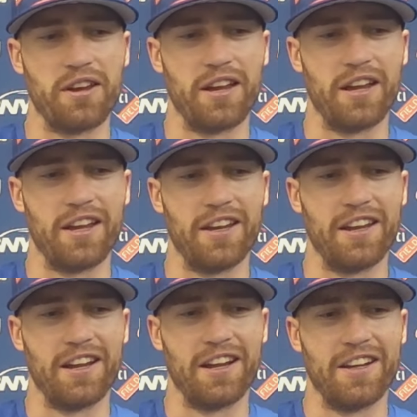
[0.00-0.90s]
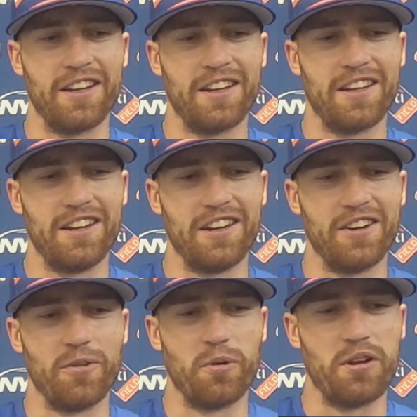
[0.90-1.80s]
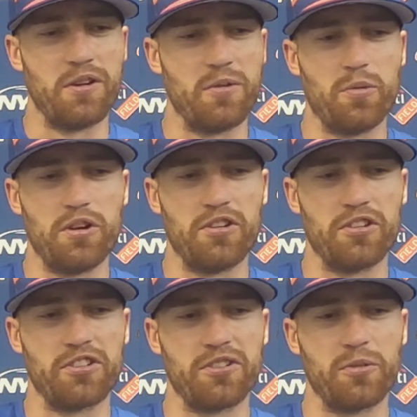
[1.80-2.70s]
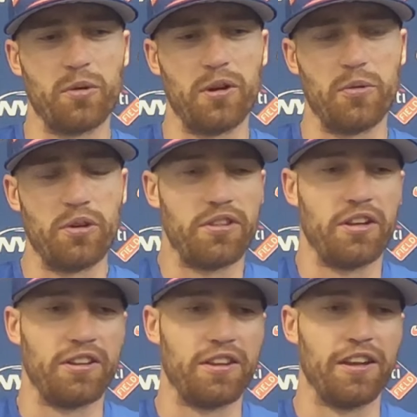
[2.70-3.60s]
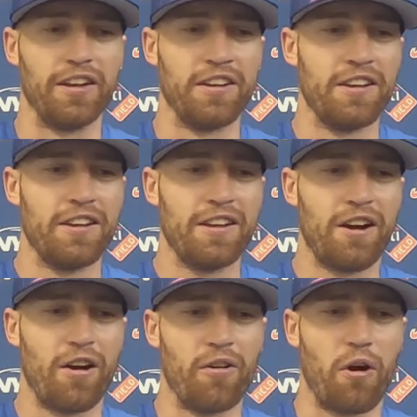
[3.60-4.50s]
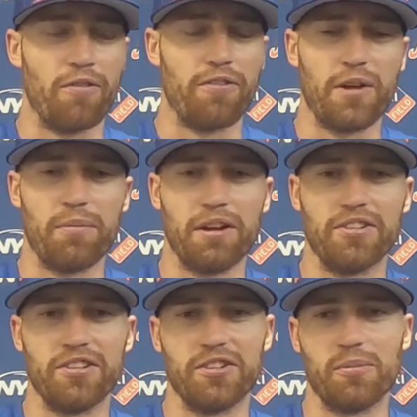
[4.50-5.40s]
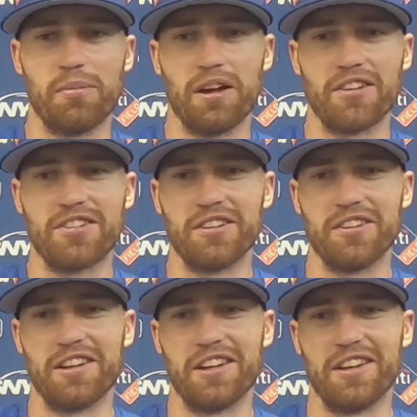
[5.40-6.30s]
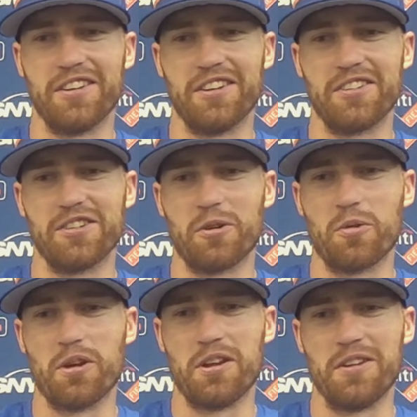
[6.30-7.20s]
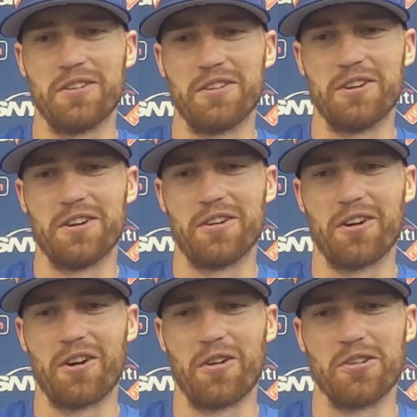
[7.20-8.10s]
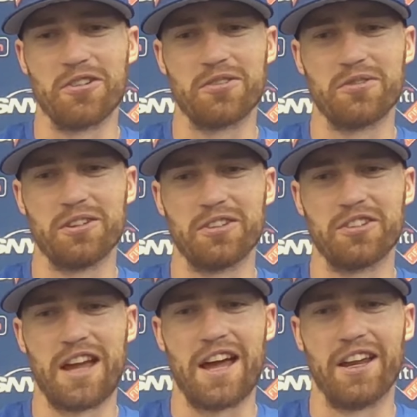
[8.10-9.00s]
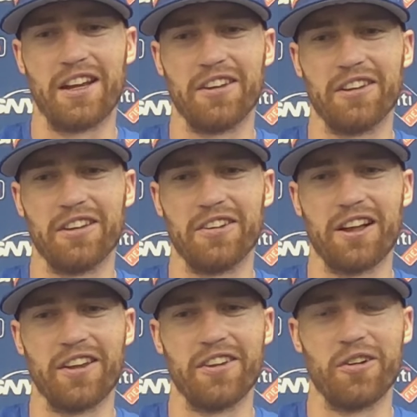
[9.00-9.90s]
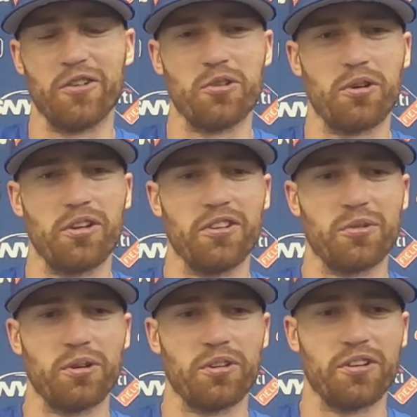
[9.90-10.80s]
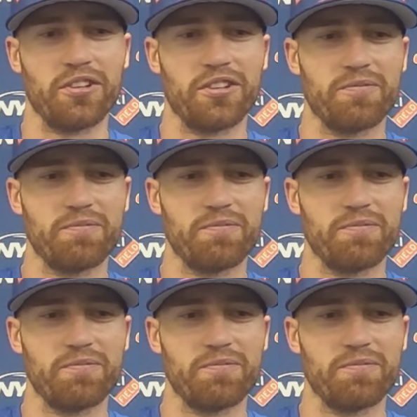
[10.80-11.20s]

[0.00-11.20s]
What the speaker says: And, you know, we think that our fan base is the best, and so we, you know, are just ecstatic and glad they're enjoying this with us.